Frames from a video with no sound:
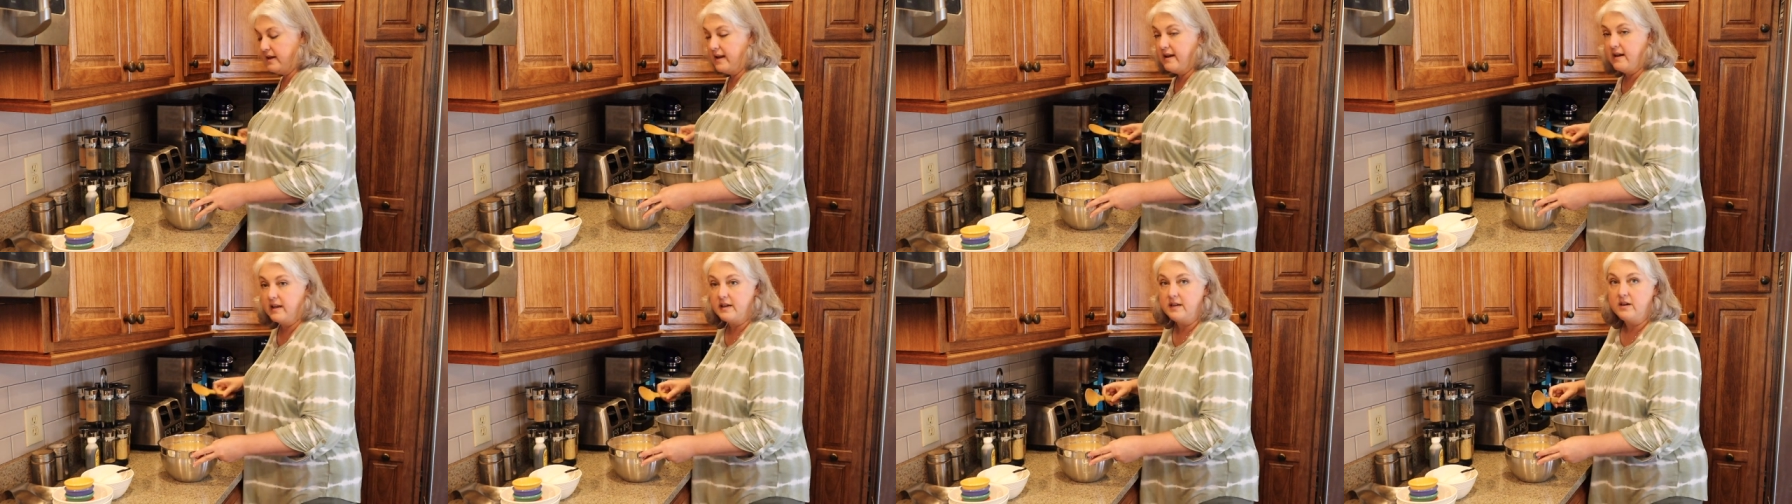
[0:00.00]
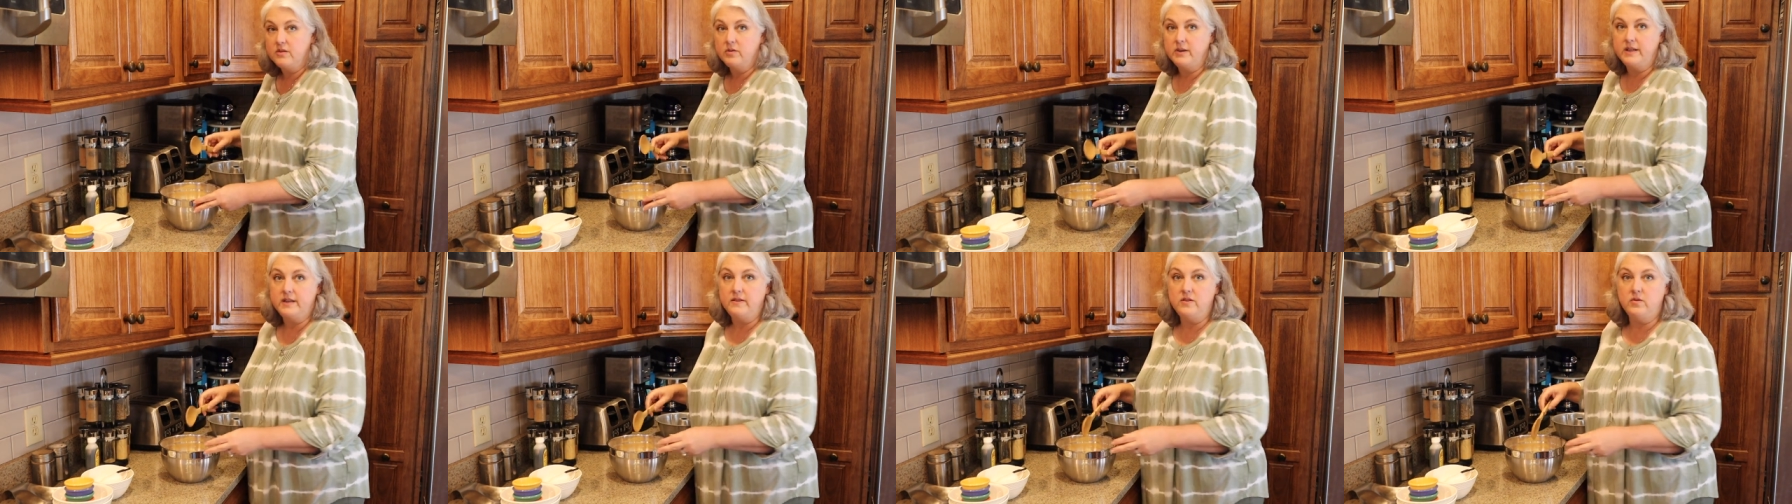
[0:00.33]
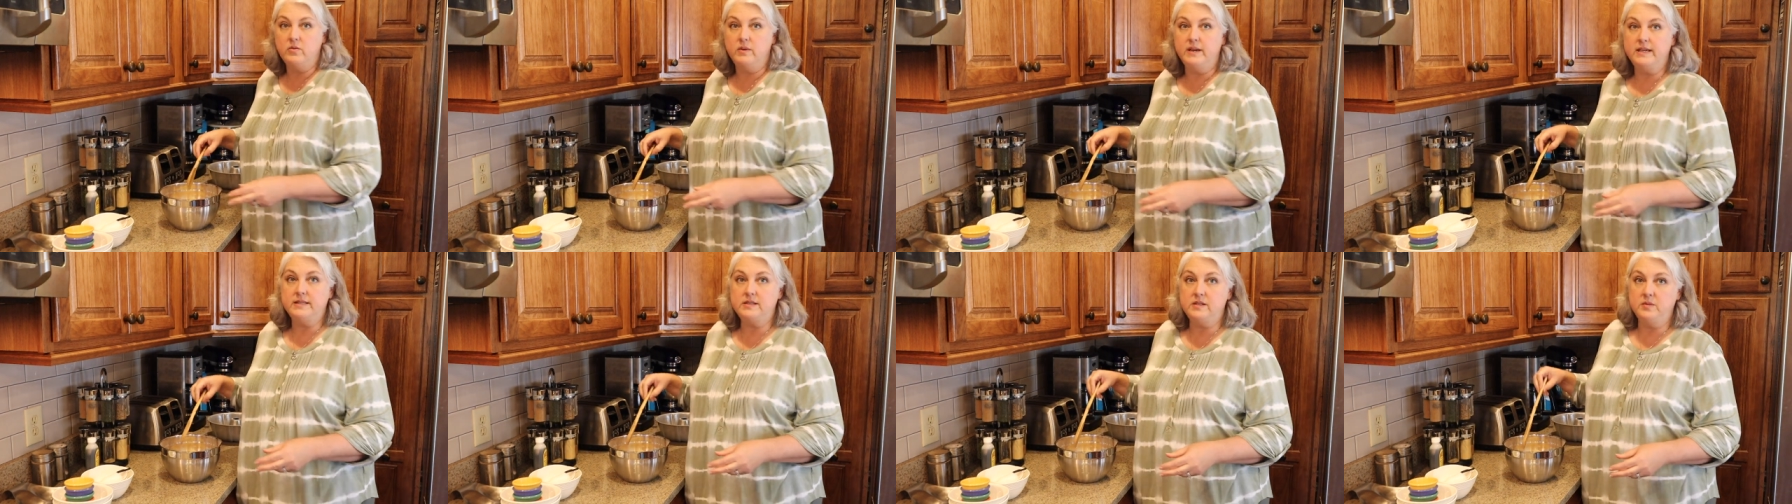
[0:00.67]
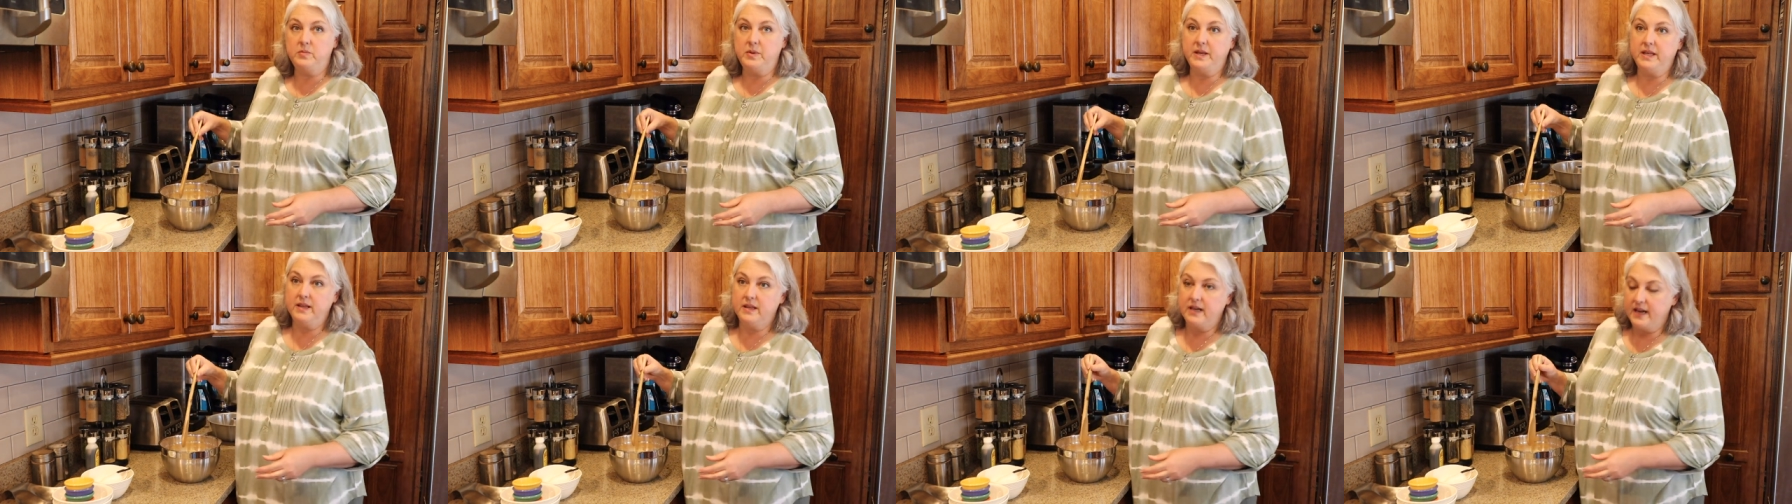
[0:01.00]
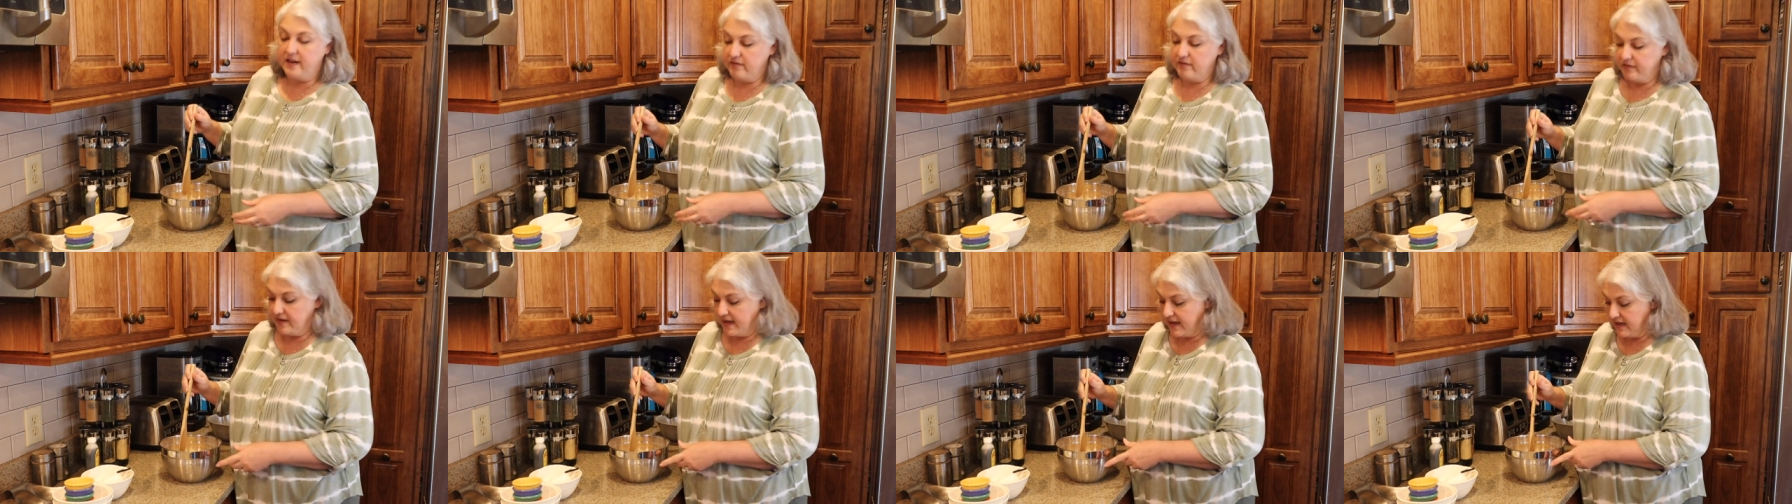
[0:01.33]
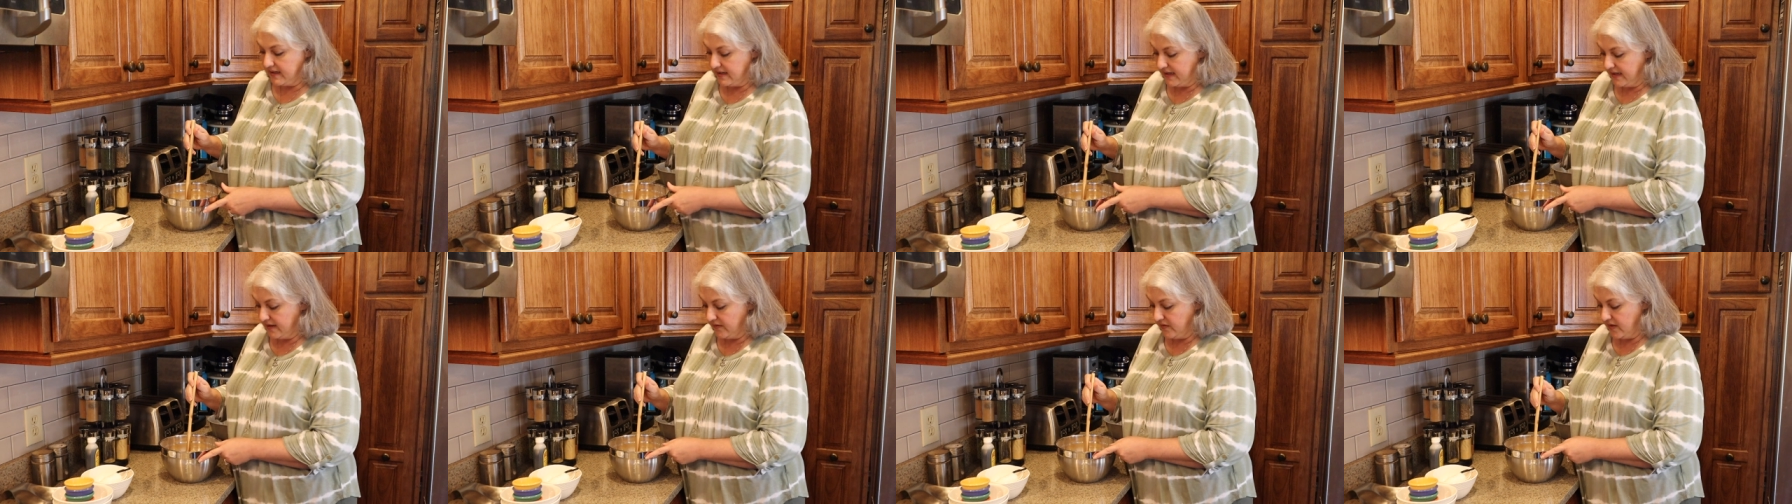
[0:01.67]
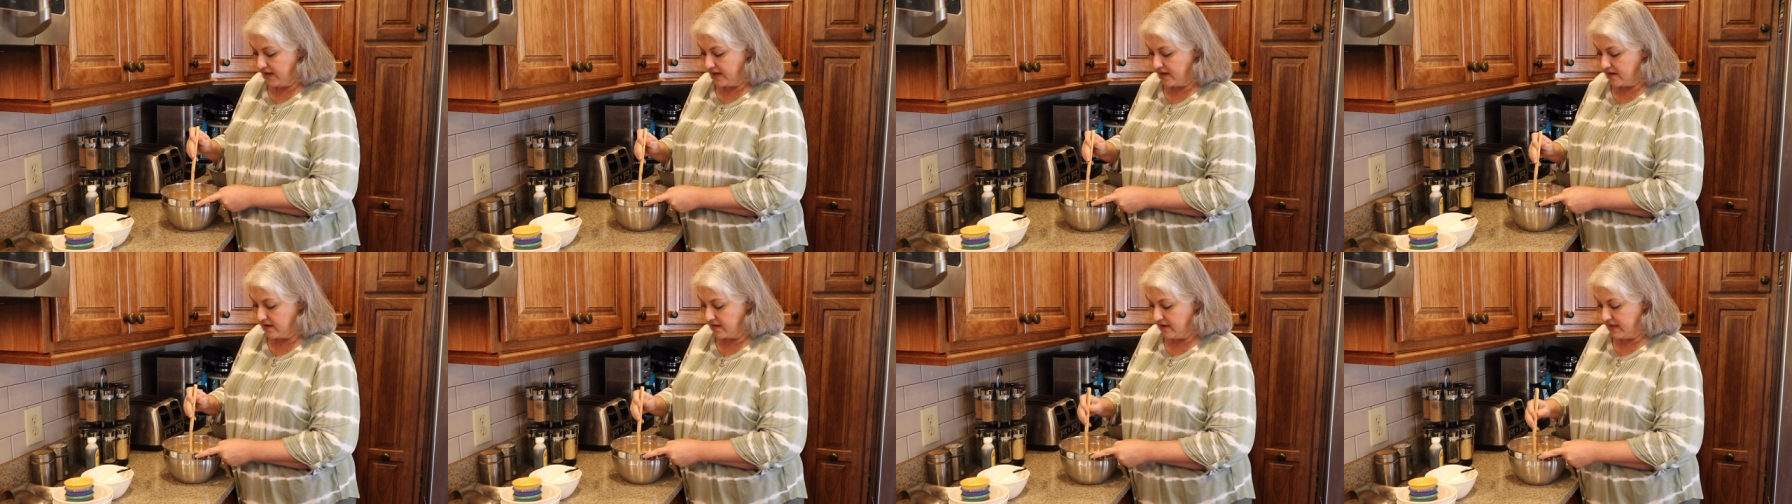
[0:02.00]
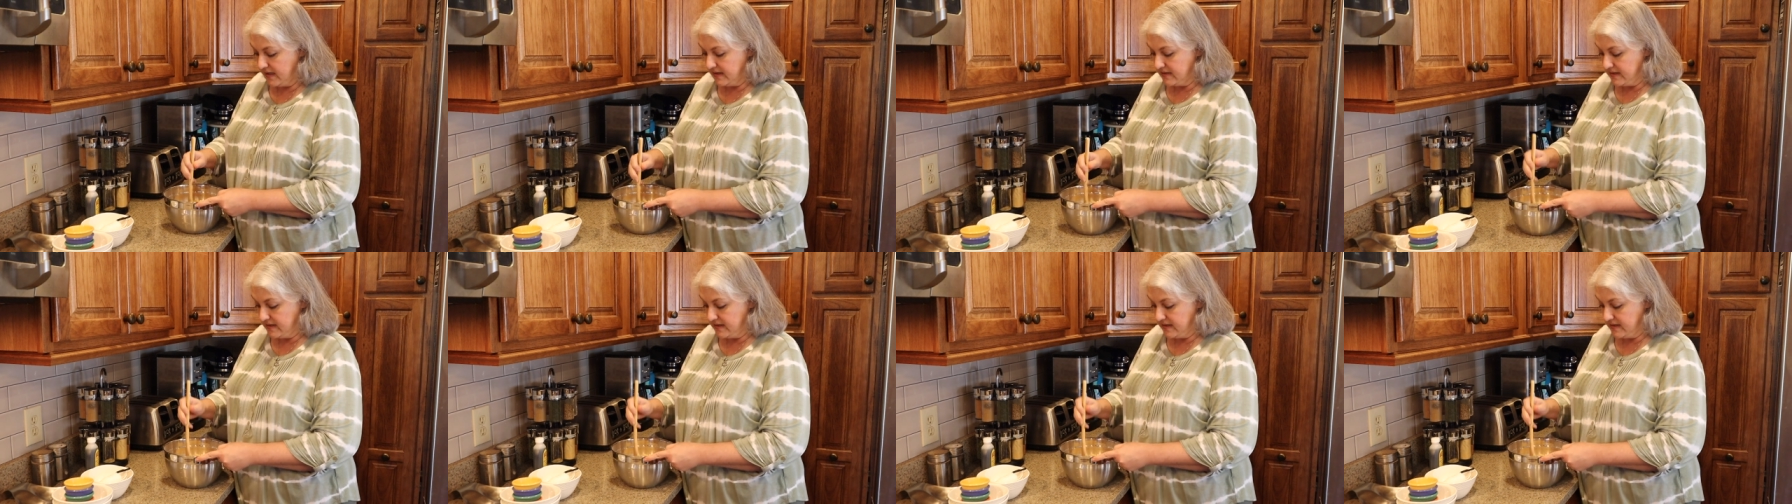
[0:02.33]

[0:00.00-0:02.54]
Now I know in the recipe that I've got down there it